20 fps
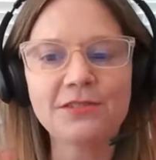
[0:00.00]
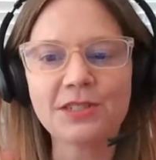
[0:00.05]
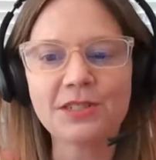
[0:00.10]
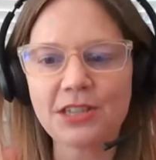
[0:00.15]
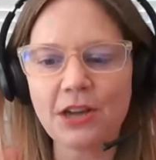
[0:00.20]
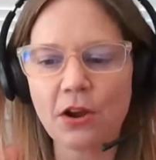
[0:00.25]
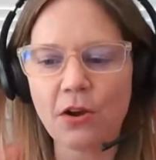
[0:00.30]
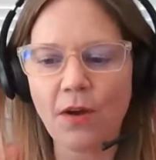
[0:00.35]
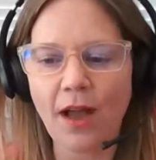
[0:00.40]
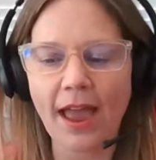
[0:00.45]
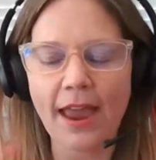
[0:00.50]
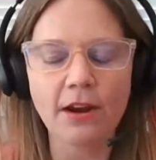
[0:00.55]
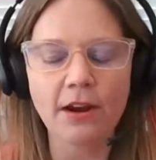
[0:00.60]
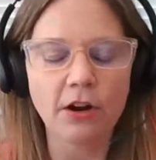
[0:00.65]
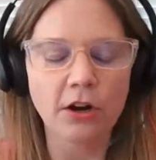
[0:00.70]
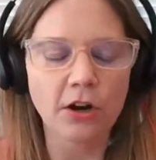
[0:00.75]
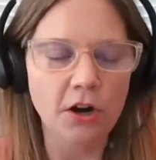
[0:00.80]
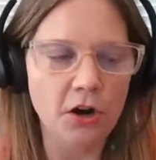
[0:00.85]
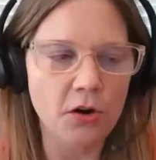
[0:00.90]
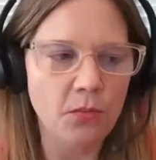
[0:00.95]
So I
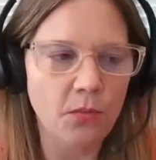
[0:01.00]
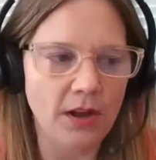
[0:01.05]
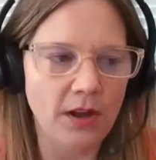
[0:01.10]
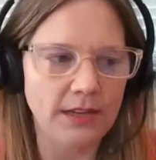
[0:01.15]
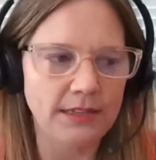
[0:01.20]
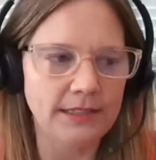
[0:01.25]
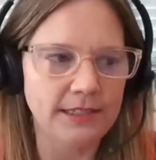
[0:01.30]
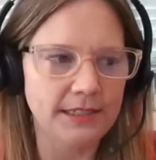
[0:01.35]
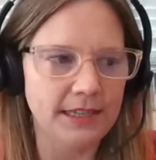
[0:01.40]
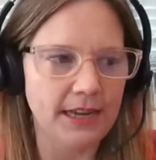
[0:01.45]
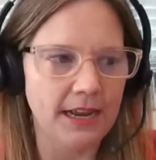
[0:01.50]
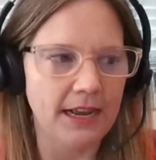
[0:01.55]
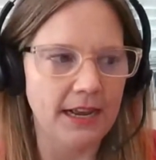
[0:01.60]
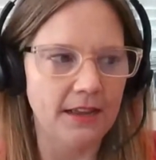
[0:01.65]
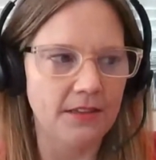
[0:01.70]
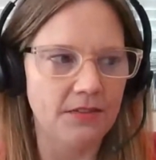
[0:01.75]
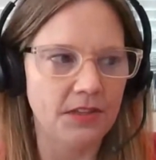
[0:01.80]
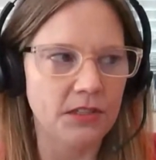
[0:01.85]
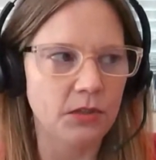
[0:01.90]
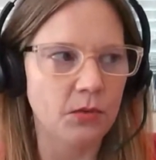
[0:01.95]
heard once
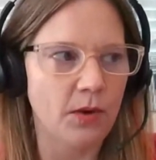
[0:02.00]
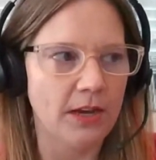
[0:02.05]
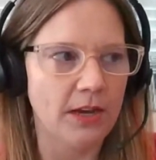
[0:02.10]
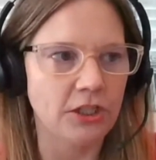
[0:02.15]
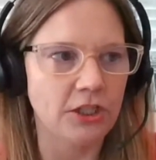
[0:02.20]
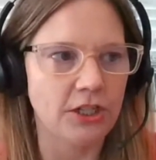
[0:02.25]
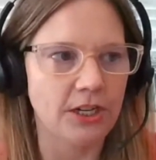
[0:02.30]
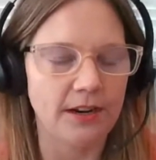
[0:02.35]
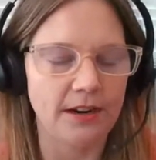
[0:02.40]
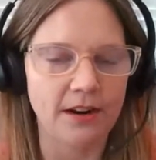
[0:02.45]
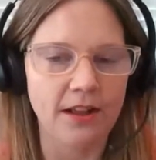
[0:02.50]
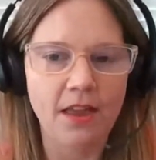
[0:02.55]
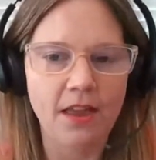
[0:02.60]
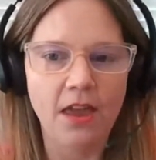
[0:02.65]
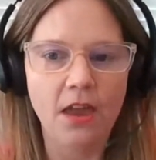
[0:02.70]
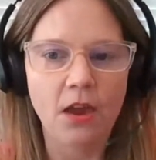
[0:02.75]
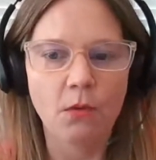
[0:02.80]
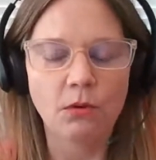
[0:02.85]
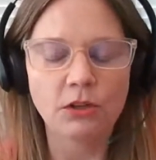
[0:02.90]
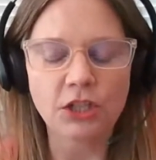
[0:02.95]
uh, this question,
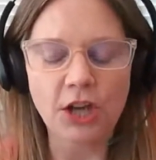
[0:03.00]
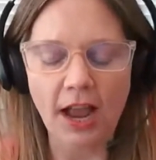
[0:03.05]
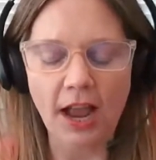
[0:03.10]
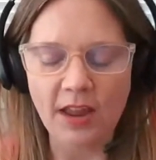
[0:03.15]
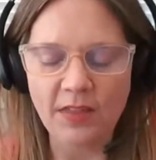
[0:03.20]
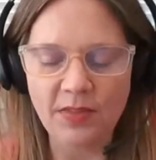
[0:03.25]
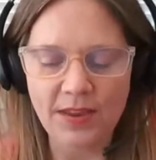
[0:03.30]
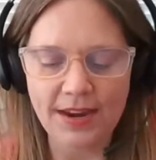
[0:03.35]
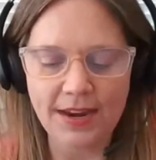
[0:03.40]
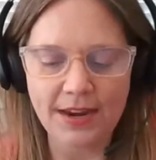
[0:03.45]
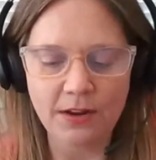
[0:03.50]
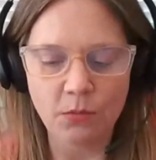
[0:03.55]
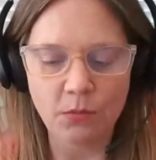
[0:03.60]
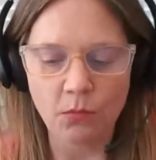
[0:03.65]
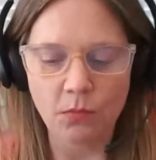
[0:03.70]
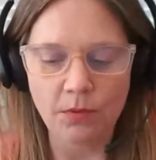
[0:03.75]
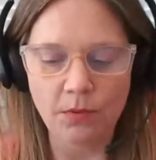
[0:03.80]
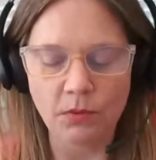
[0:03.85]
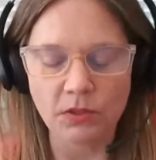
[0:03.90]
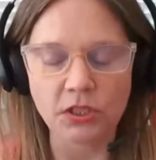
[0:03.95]
which I think
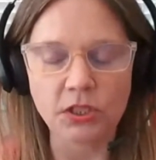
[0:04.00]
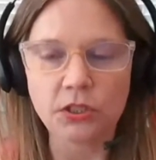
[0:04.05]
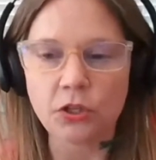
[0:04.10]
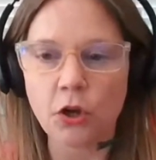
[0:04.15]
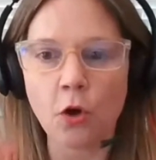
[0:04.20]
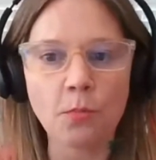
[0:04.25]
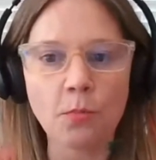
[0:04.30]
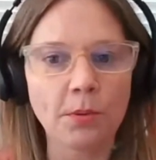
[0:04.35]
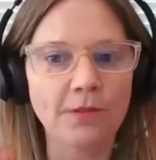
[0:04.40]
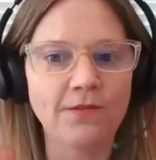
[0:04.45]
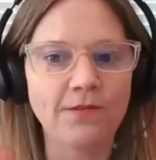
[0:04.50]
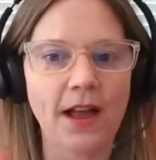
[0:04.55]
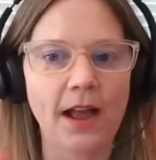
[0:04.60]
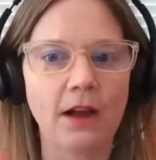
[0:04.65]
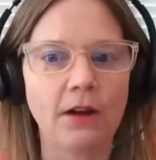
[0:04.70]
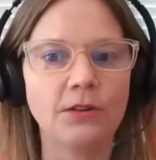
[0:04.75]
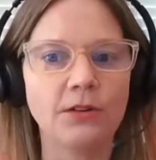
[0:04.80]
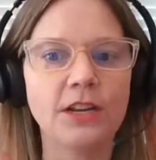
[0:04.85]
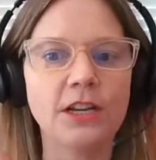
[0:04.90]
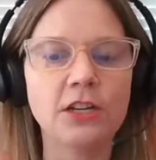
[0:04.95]
was so
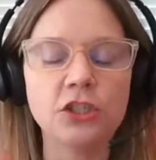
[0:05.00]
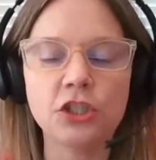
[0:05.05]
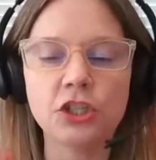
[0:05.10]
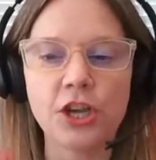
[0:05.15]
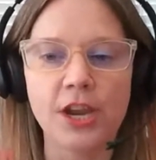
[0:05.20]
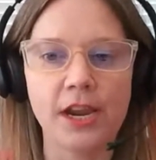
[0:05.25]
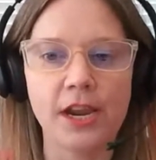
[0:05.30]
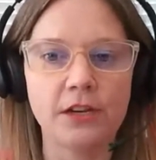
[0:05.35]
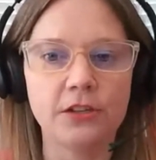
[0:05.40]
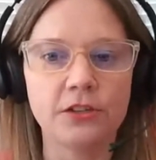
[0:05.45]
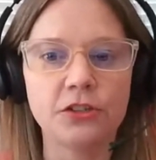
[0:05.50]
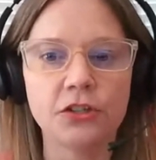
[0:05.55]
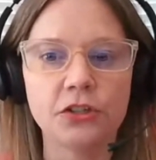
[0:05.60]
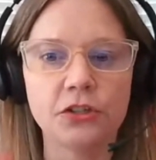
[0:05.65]
profound and changed